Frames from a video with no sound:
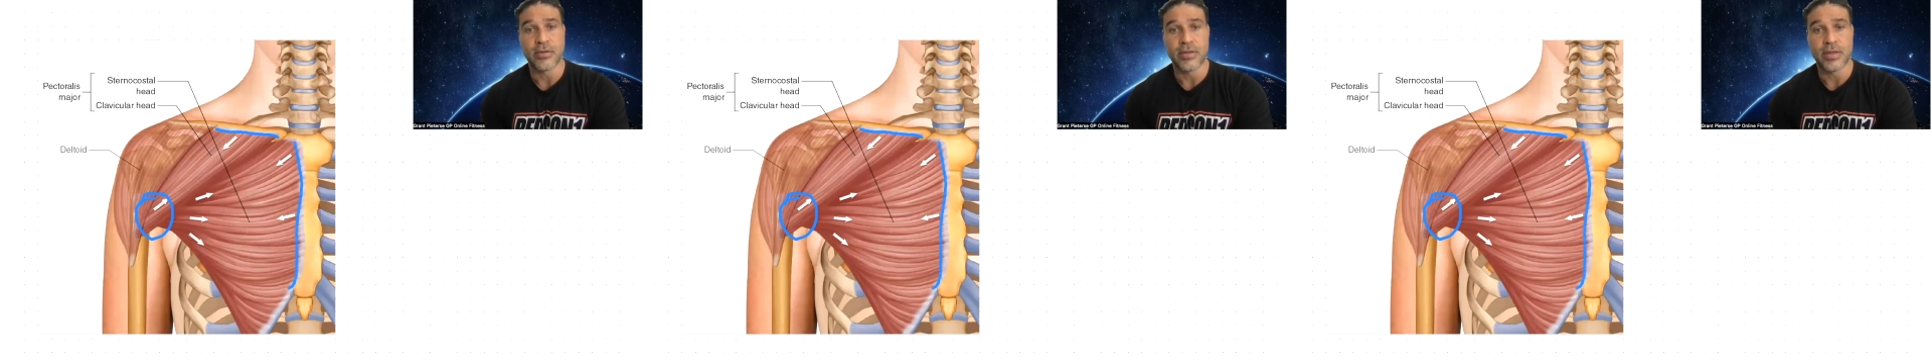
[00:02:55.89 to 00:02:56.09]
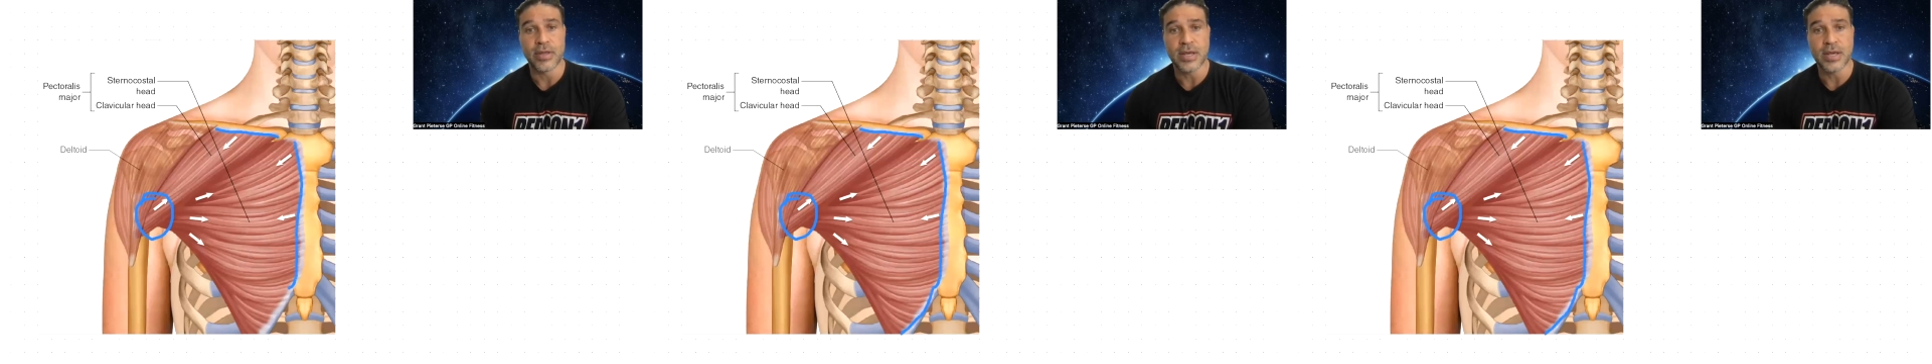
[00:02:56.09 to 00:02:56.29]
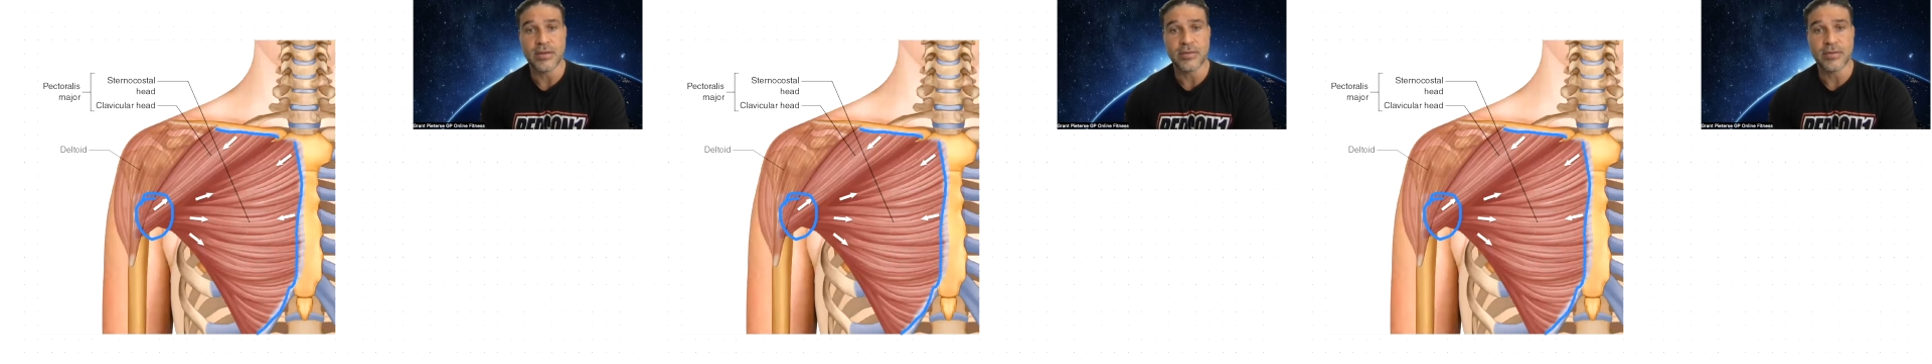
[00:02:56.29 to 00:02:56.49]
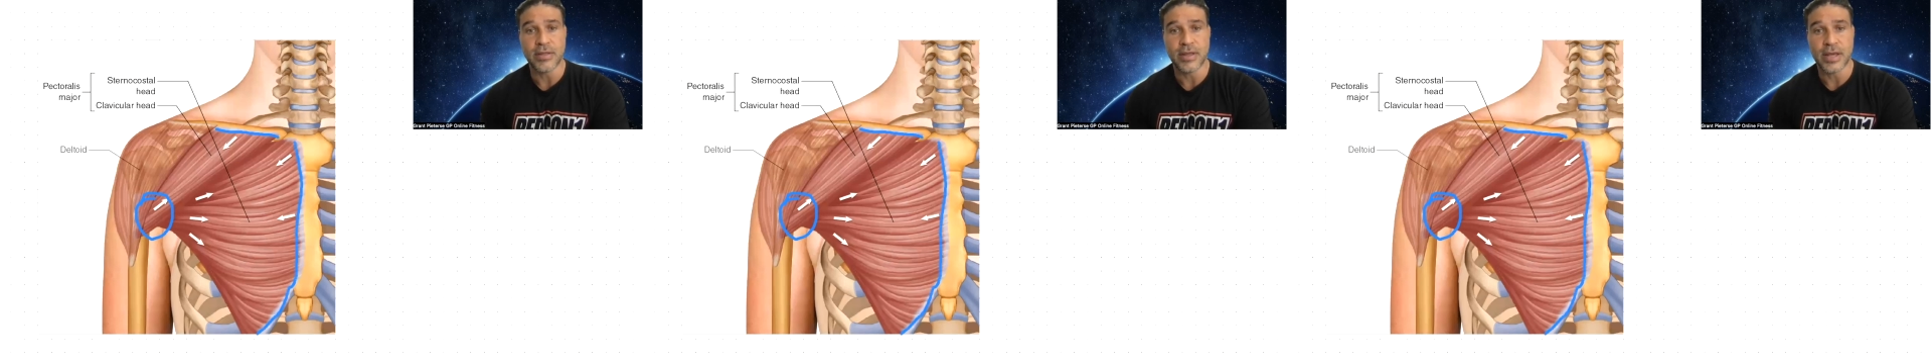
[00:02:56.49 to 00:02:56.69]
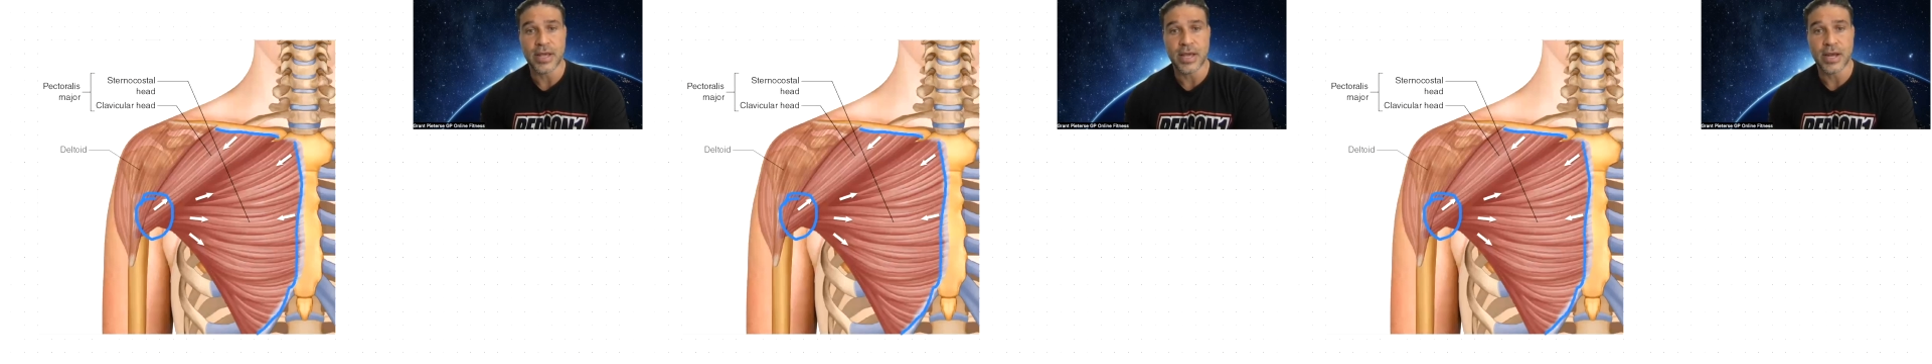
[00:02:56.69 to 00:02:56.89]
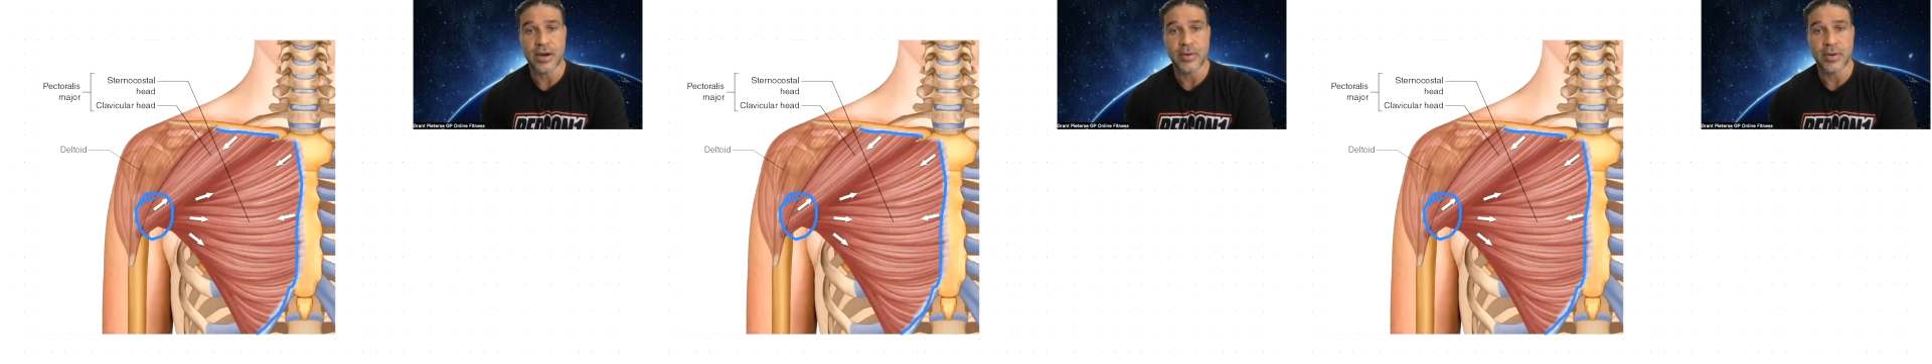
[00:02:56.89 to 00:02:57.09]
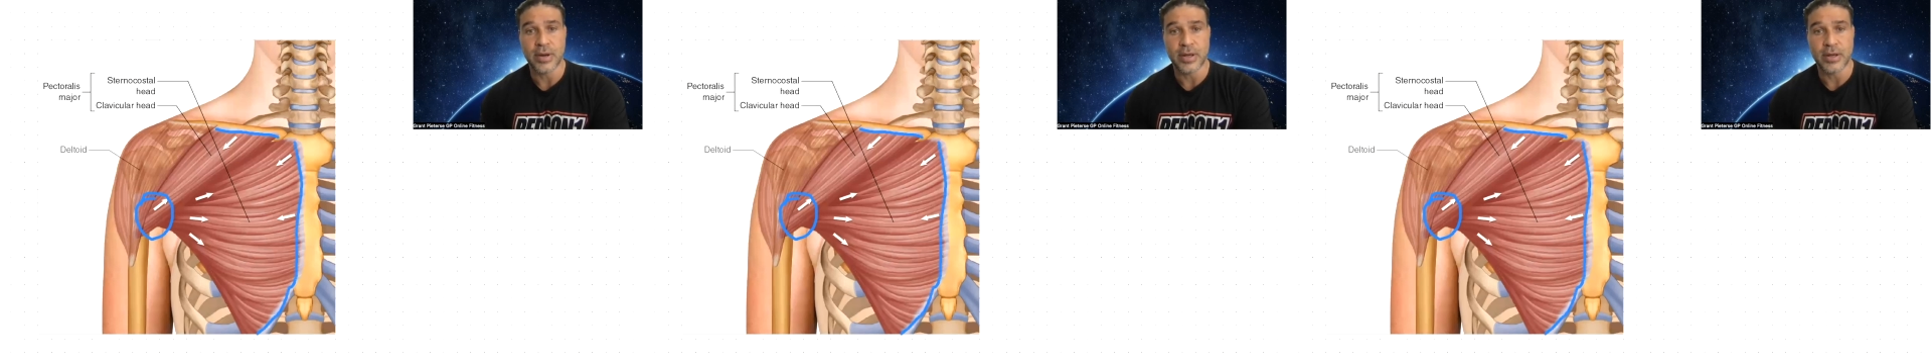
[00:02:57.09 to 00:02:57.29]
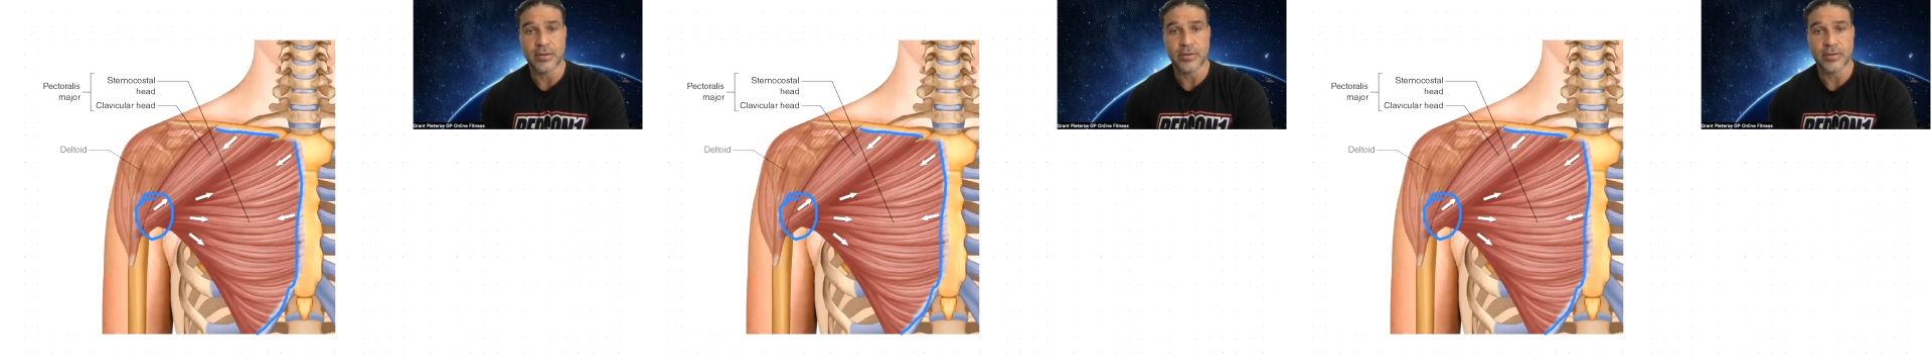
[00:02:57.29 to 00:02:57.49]
these are the
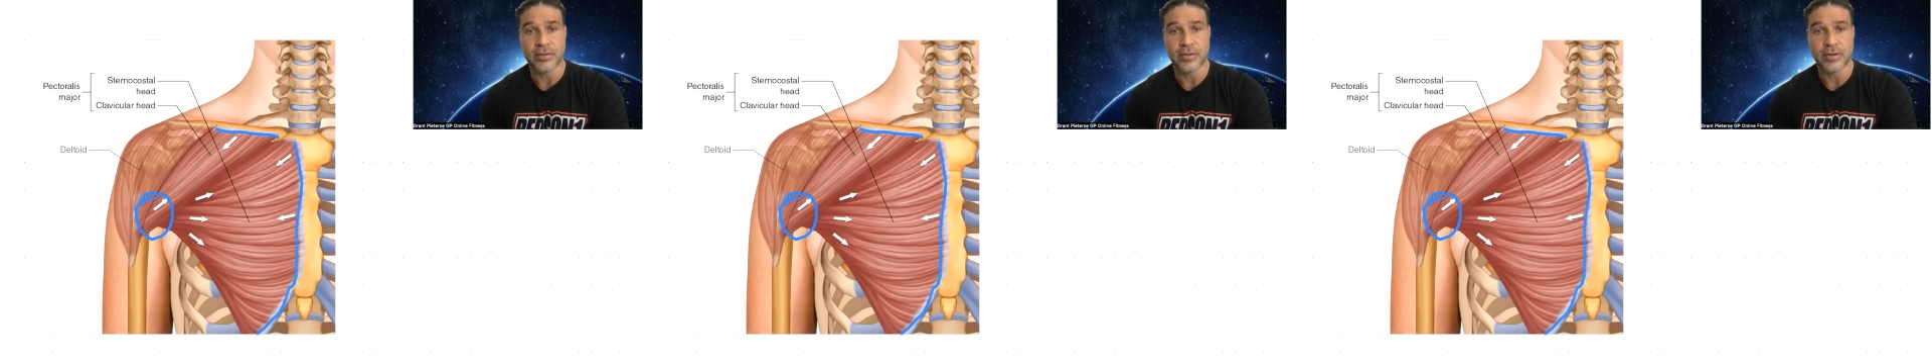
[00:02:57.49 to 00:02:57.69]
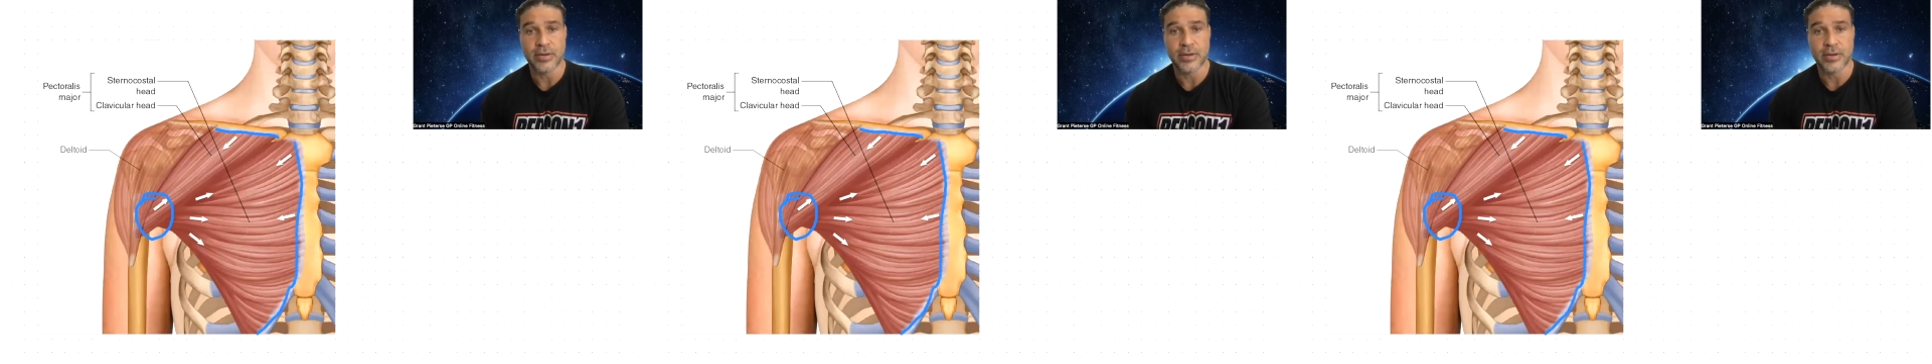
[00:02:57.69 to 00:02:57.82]
areas